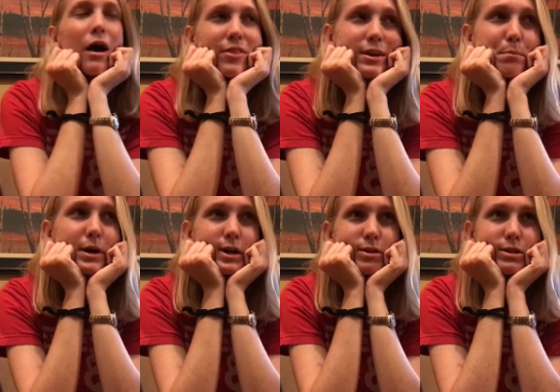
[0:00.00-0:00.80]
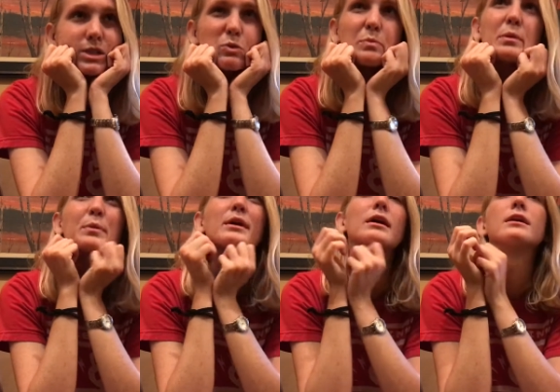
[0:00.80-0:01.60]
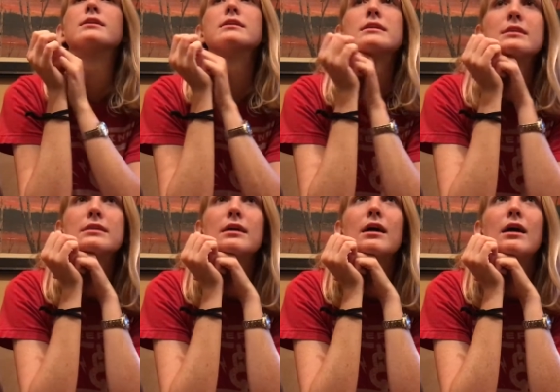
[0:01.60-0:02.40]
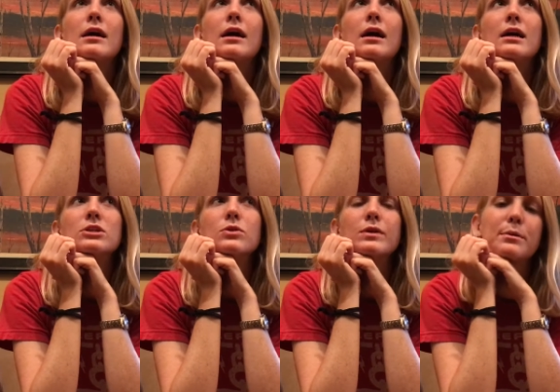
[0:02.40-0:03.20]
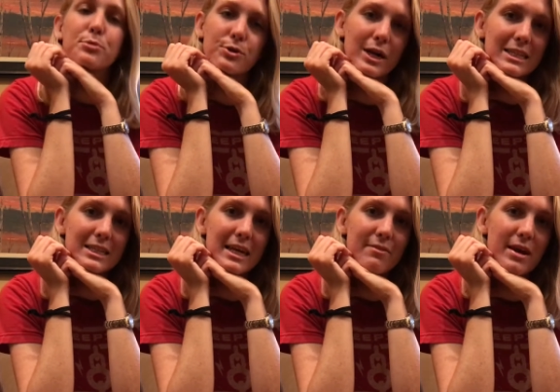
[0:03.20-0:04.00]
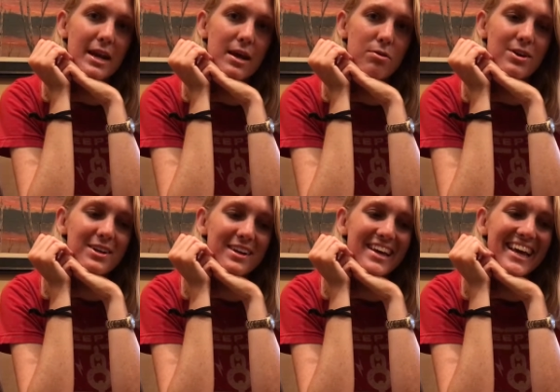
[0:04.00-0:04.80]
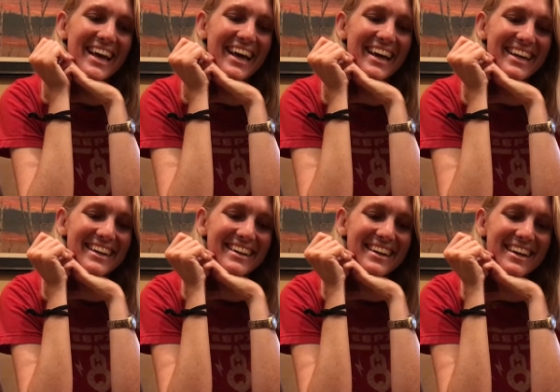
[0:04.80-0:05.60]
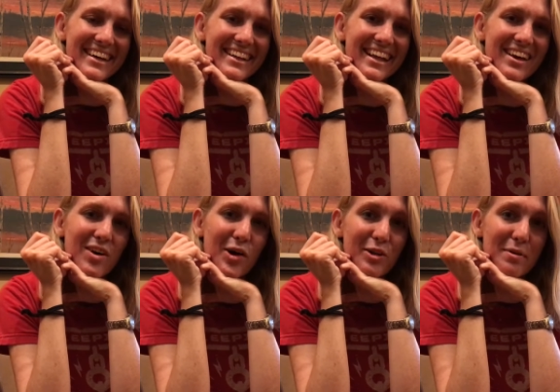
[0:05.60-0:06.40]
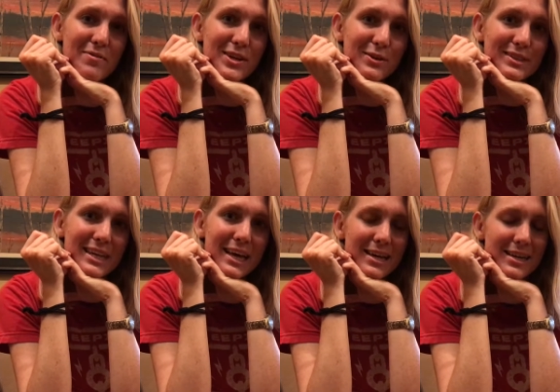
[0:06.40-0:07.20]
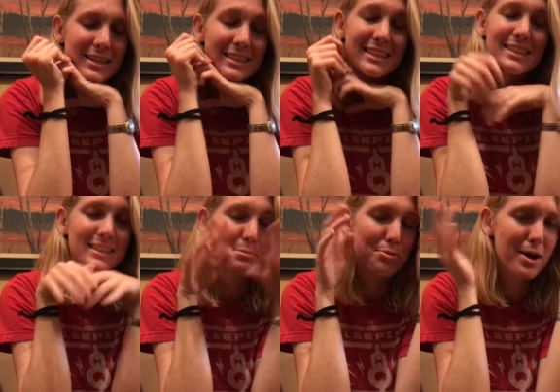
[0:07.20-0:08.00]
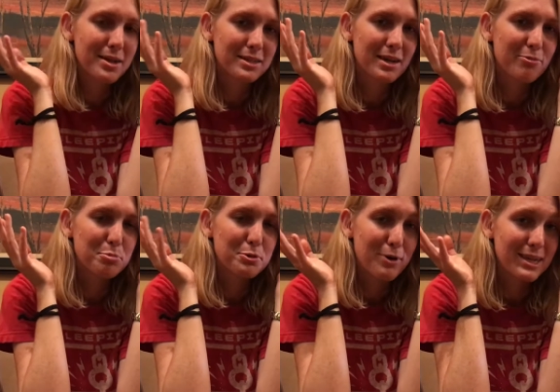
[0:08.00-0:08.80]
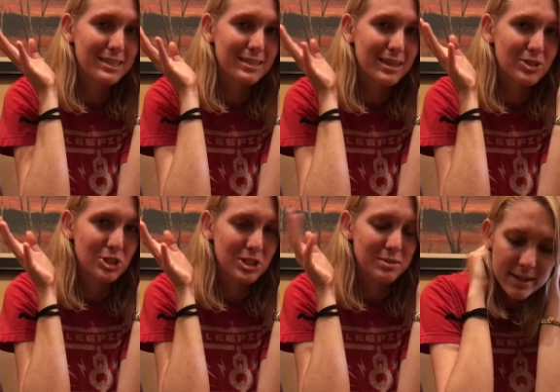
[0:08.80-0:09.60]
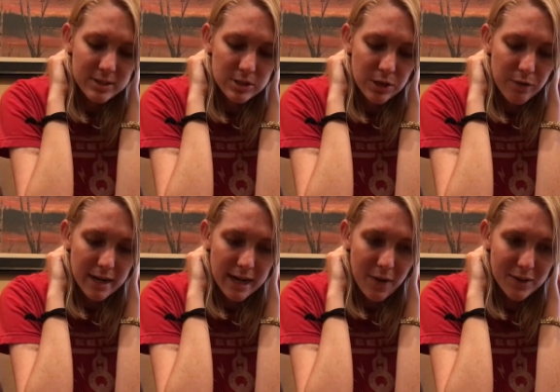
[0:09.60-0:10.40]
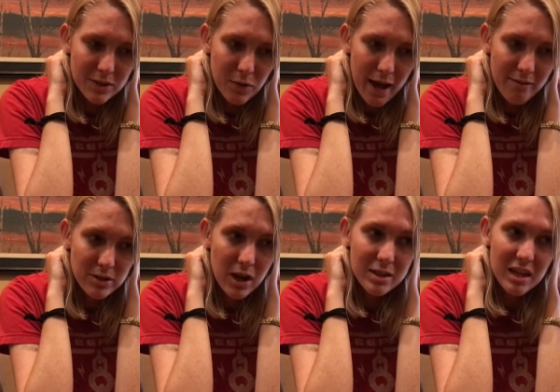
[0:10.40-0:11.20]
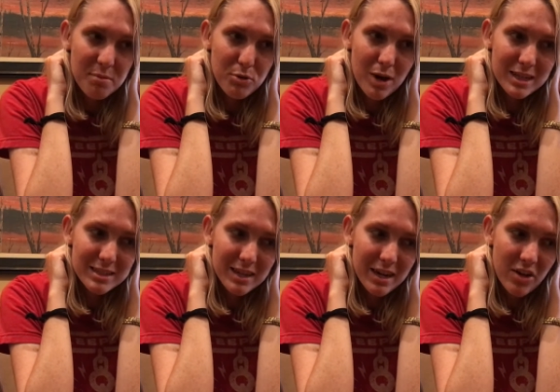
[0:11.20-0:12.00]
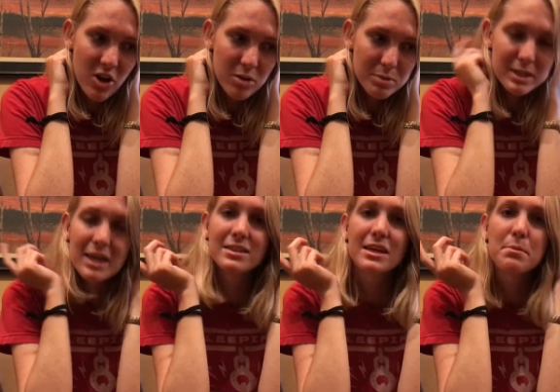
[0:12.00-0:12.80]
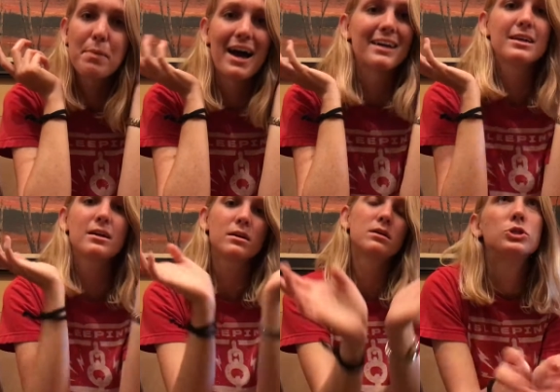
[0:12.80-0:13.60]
I think part of the reason would be because I don't need to procrastinate right now, and like all of my videos say, this is a product of procrastination. And so right now I don't have a lot that I'm procrastinating on besides like packing.